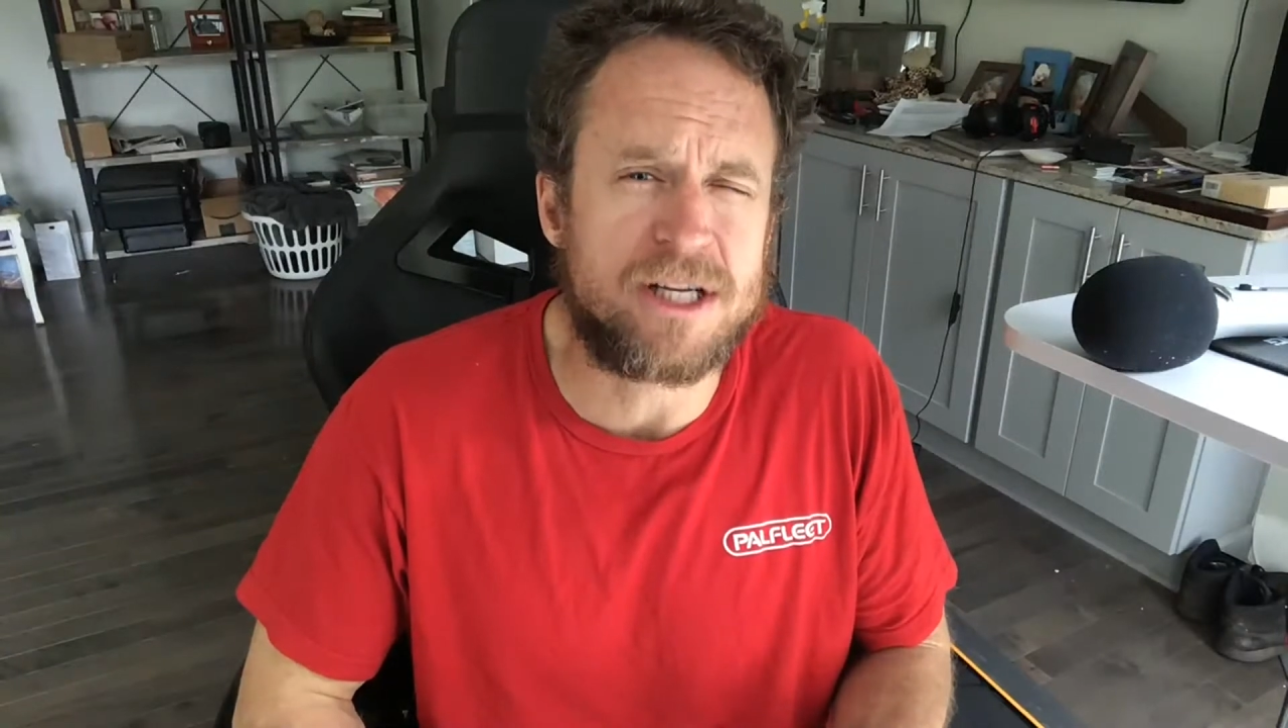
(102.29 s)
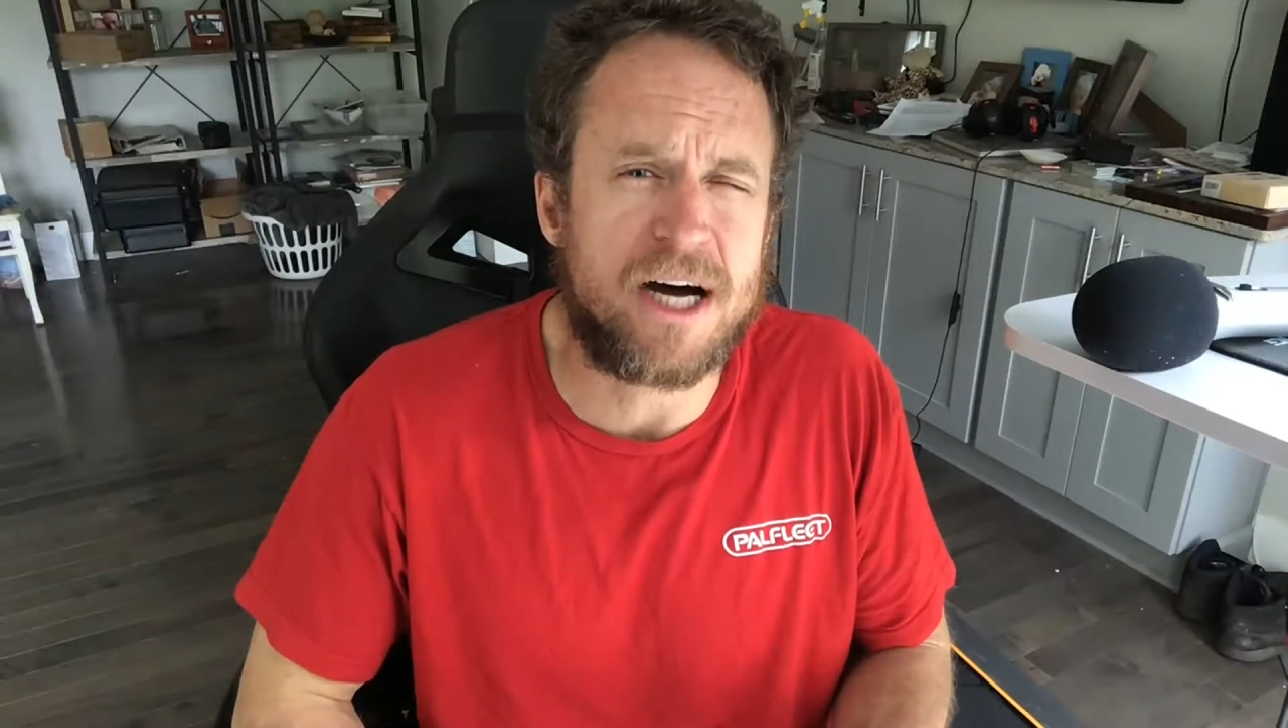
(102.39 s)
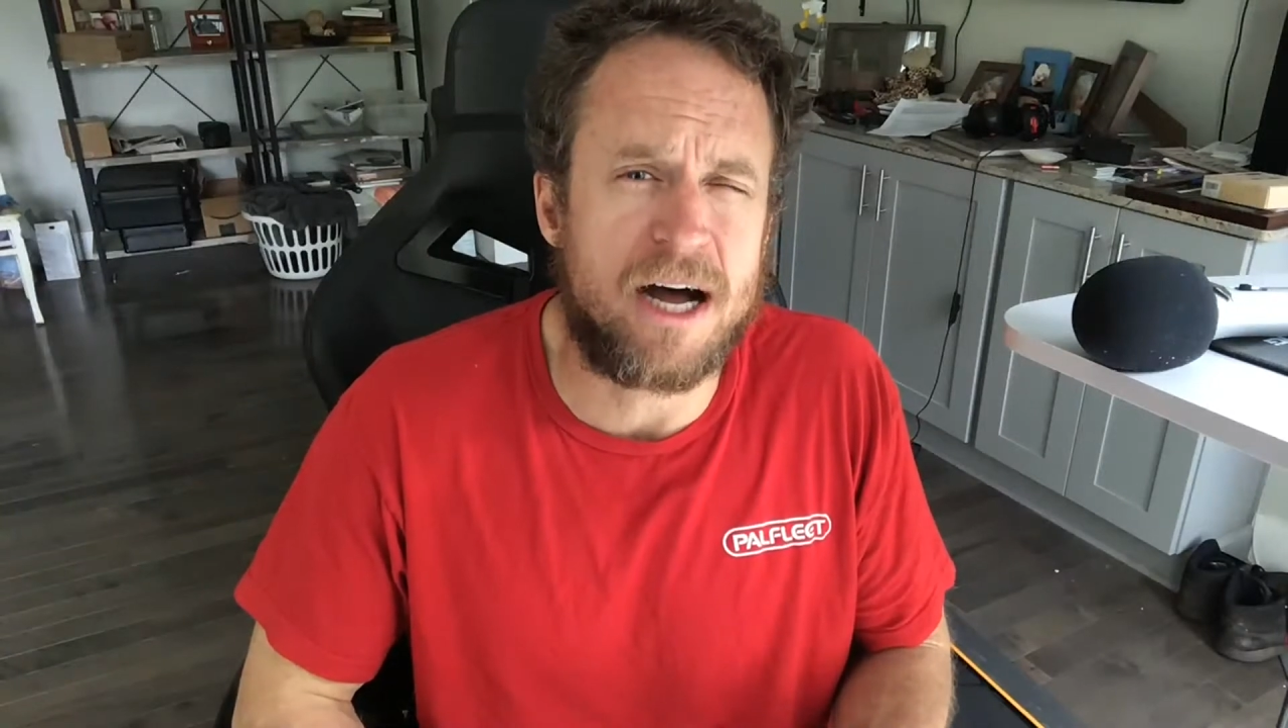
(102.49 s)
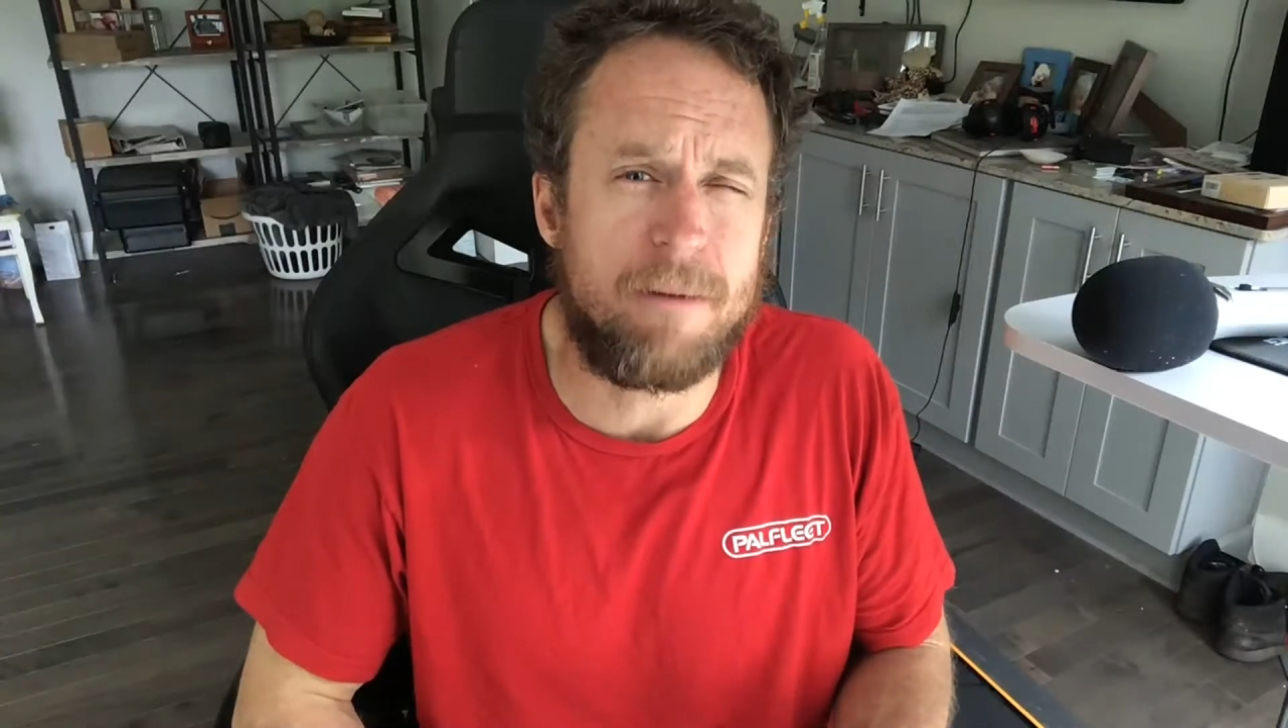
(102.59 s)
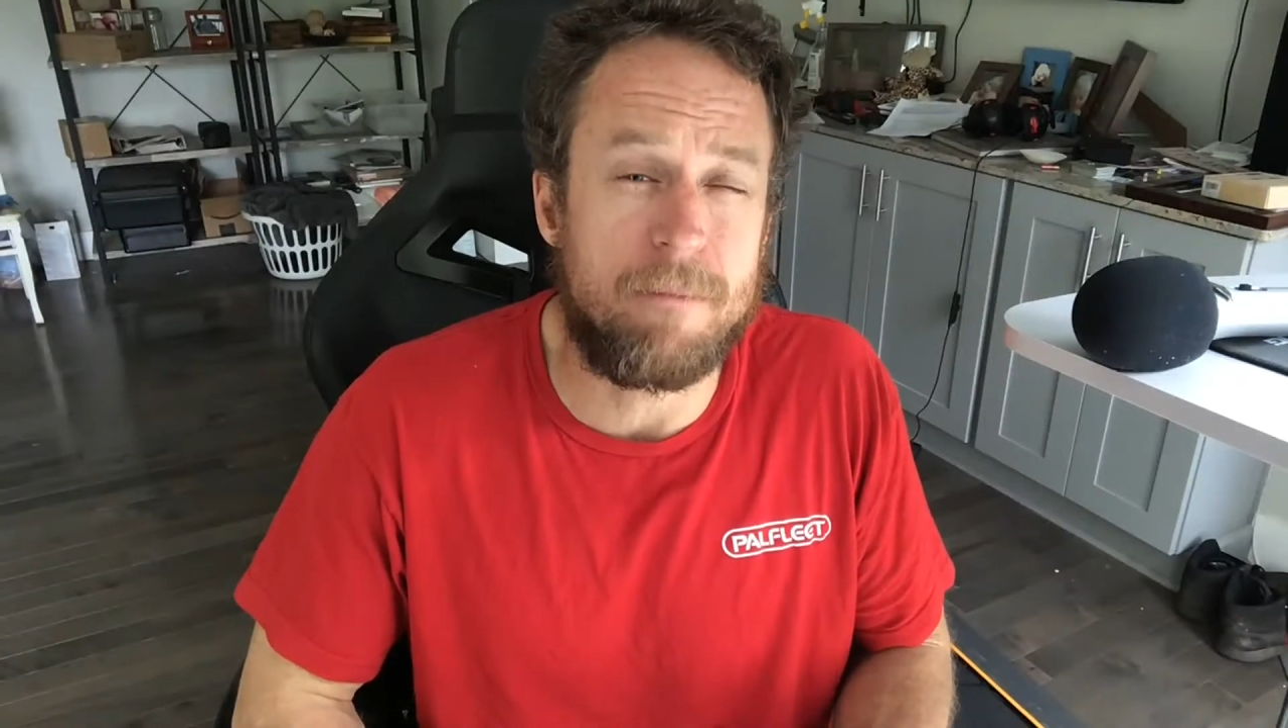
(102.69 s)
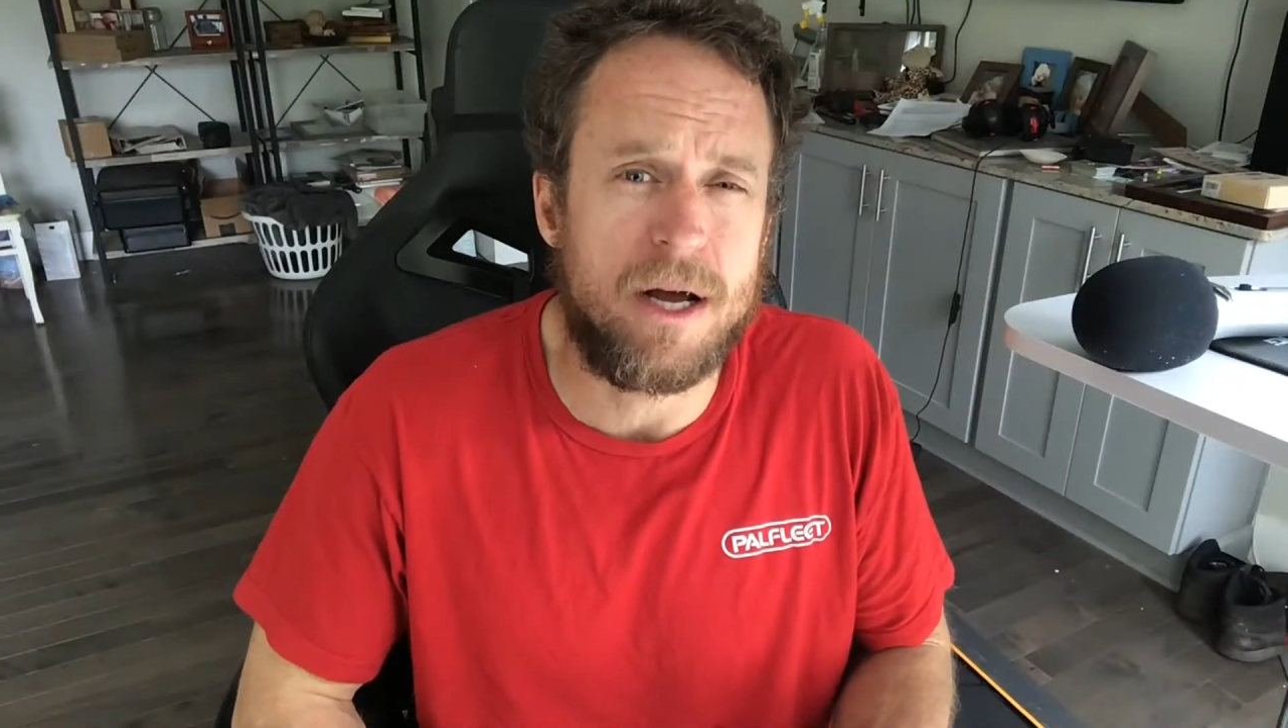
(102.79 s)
time